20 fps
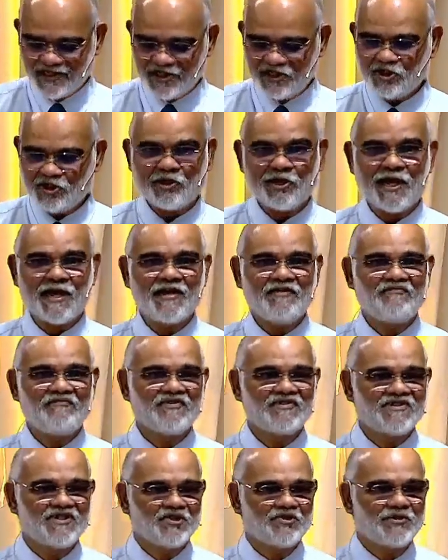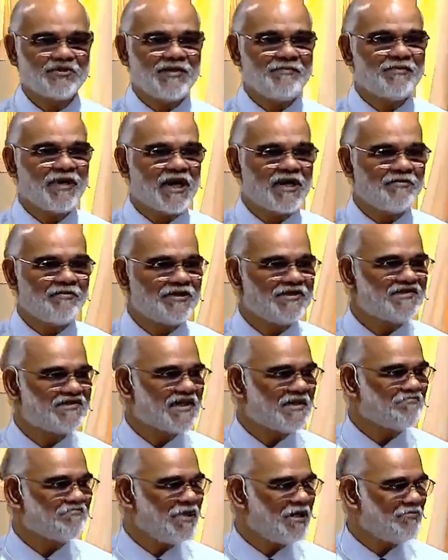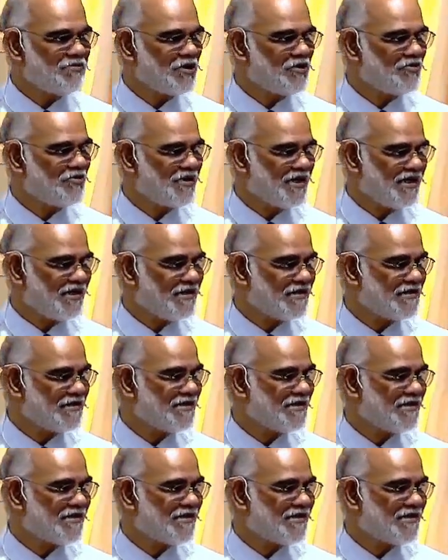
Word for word: Your life is the only Bible some people read.